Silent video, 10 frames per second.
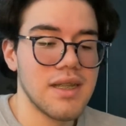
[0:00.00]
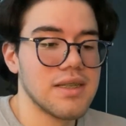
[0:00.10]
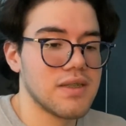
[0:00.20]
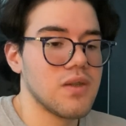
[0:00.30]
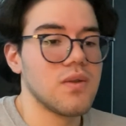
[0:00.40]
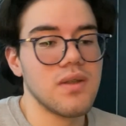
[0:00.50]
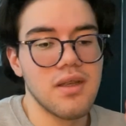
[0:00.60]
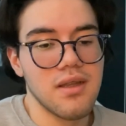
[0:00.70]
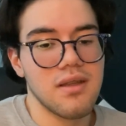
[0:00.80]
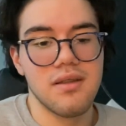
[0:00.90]
So
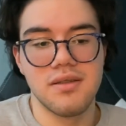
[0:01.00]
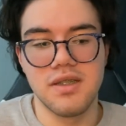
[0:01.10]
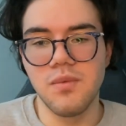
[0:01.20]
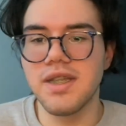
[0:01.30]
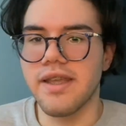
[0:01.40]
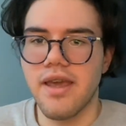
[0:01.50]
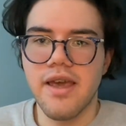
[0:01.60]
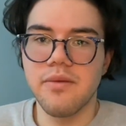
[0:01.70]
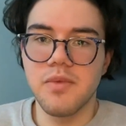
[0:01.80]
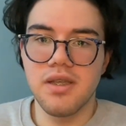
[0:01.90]
someone like
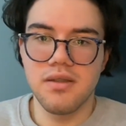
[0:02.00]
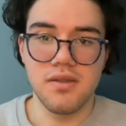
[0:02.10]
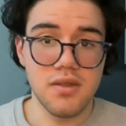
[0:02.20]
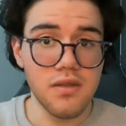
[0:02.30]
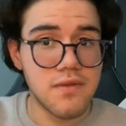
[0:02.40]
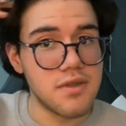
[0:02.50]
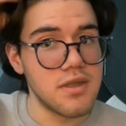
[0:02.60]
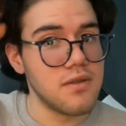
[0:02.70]
at me in the server, and they were